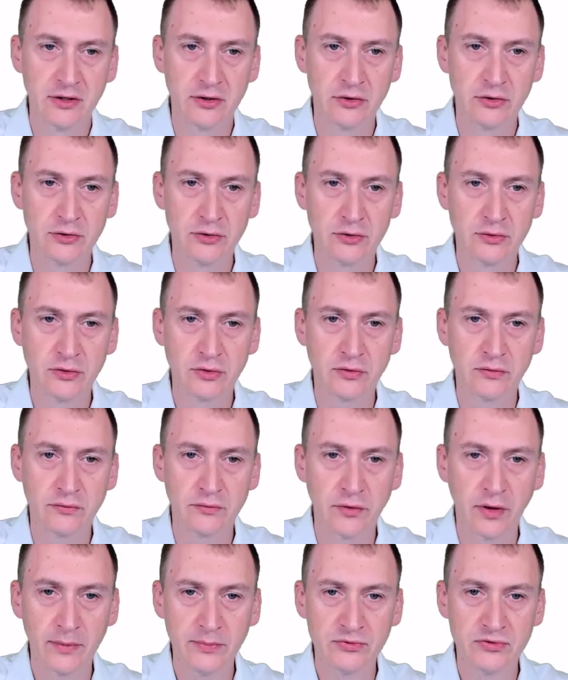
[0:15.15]
no
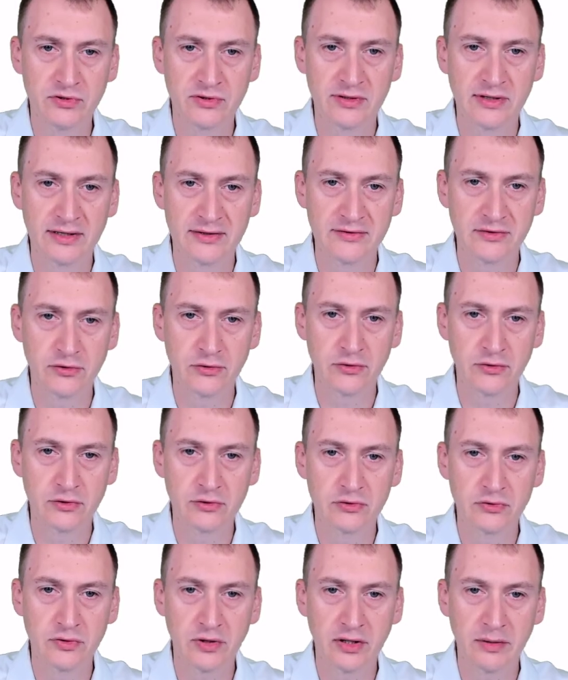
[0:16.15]
corruption has
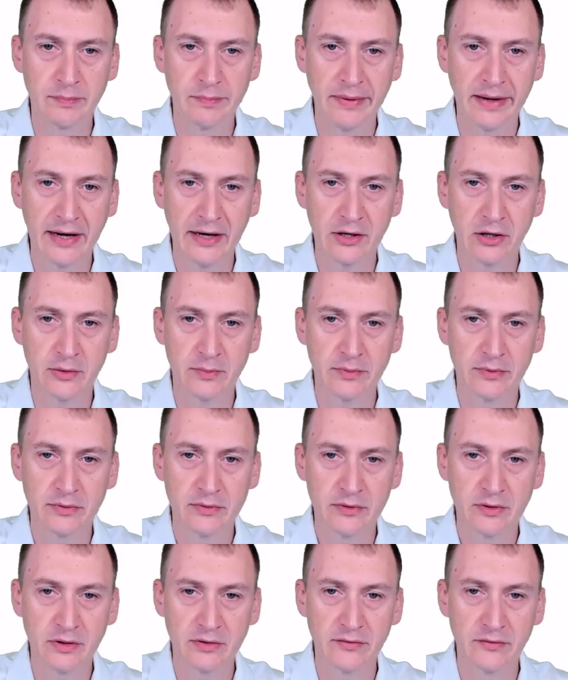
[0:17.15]
occurred to a backup
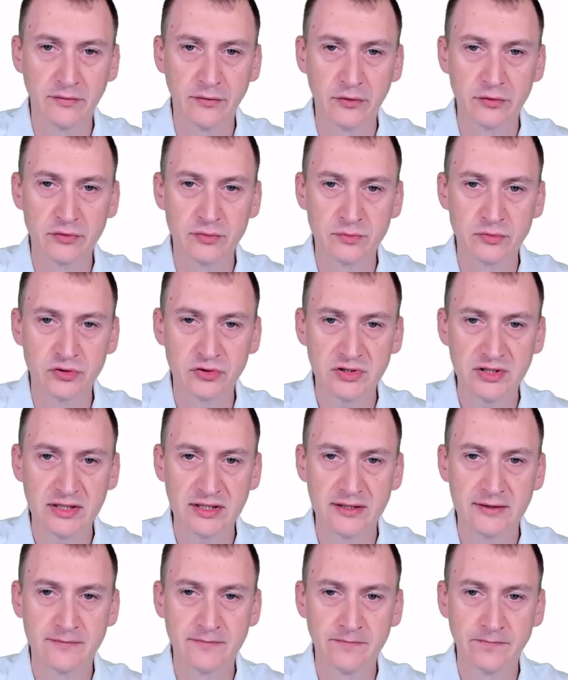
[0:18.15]
of a virtual
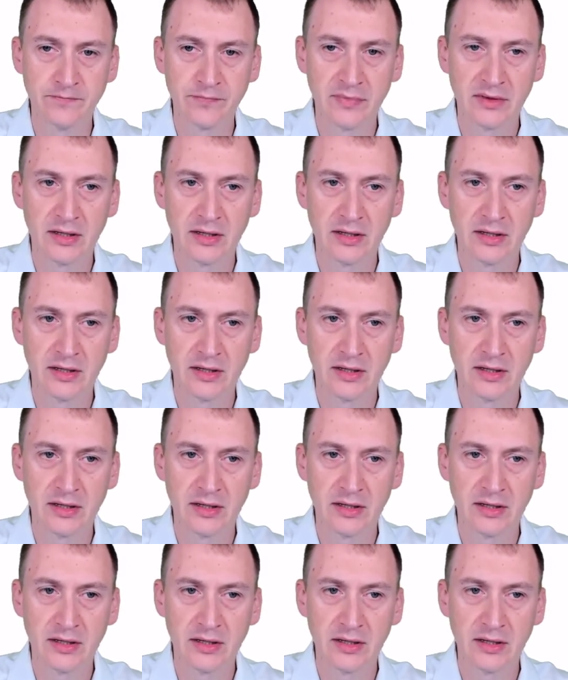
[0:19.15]
machine